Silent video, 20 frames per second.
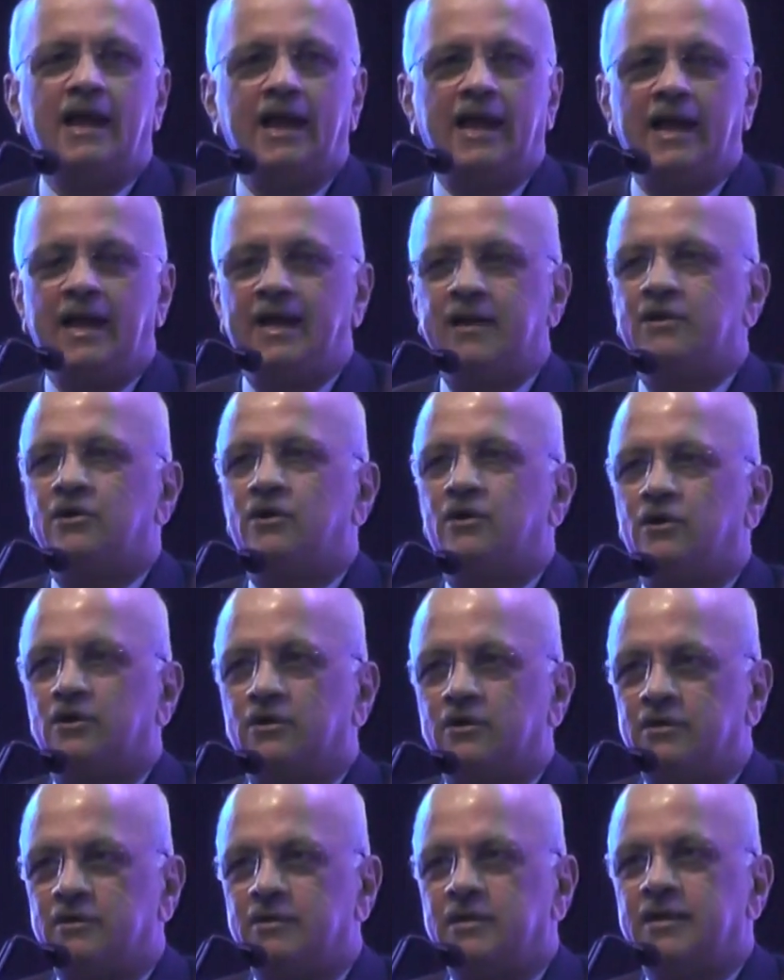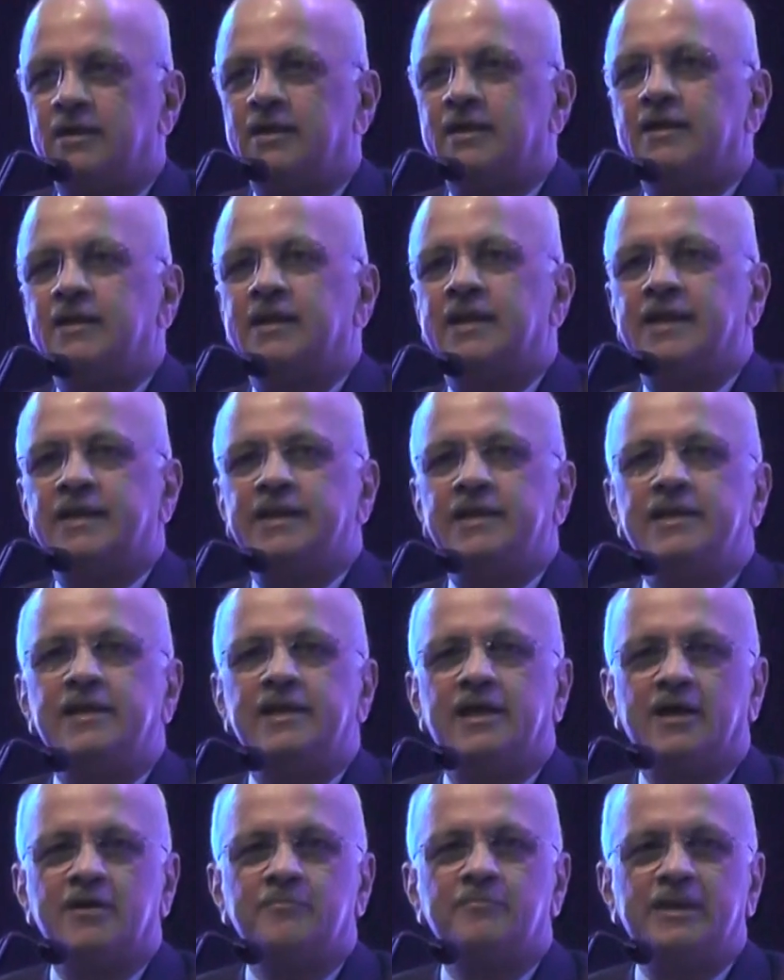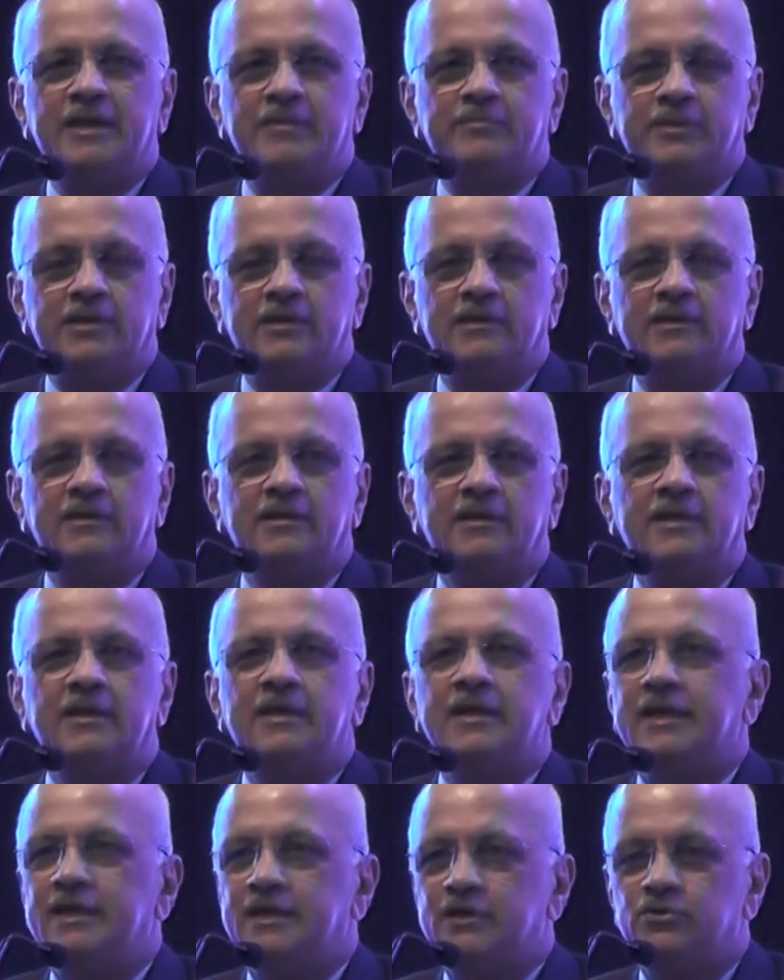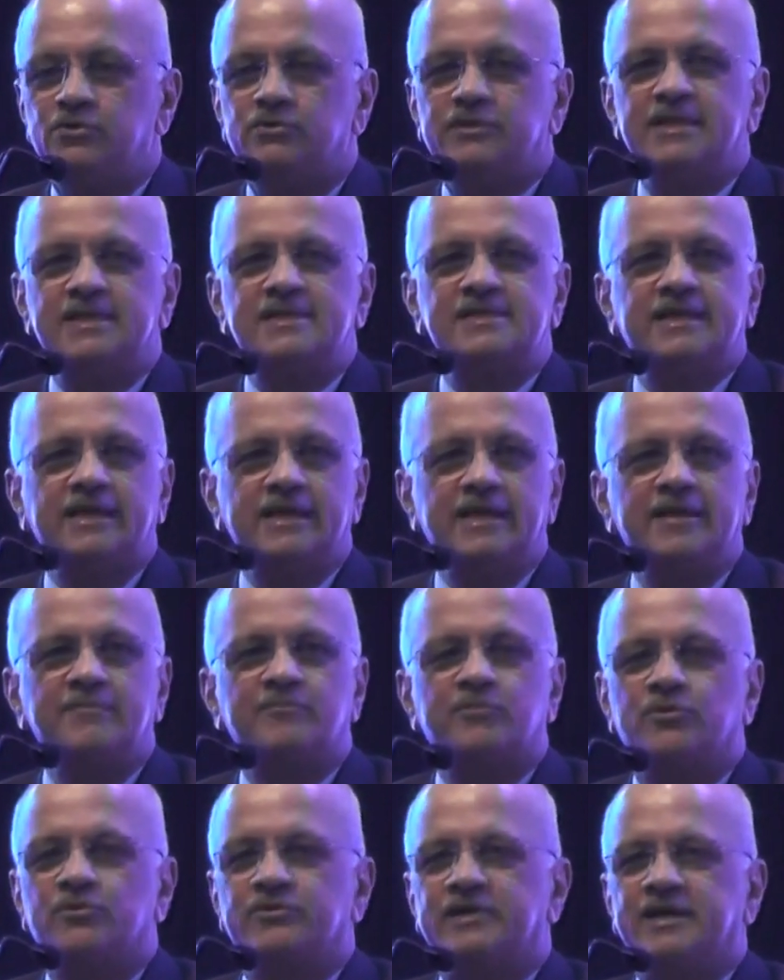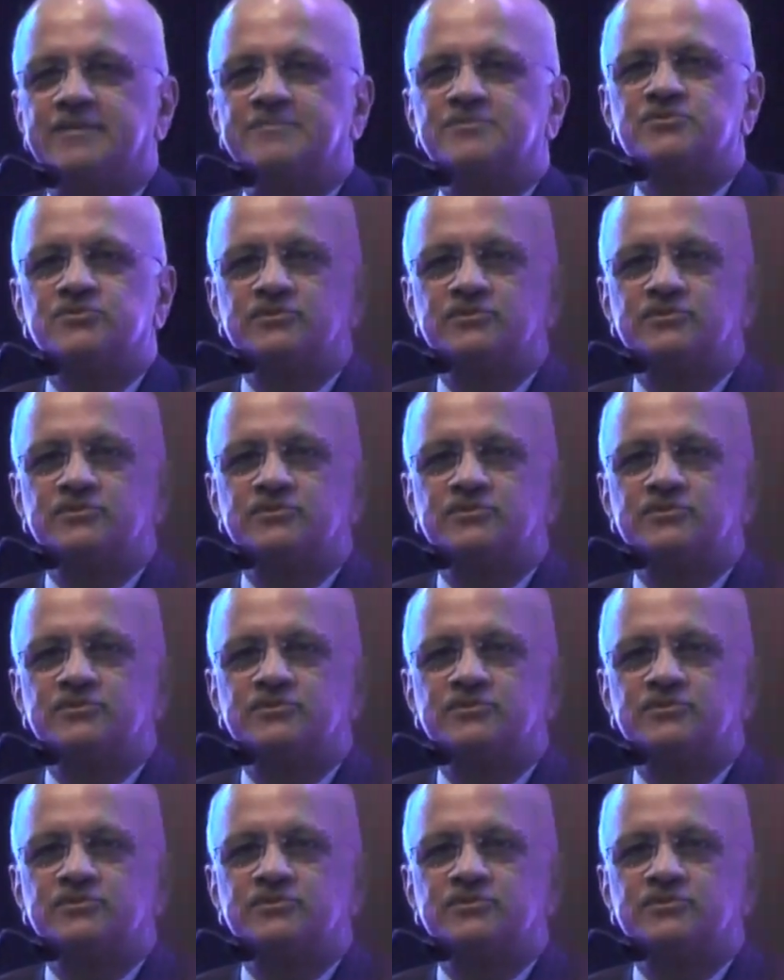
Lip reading: and on getting young people into these skilling programs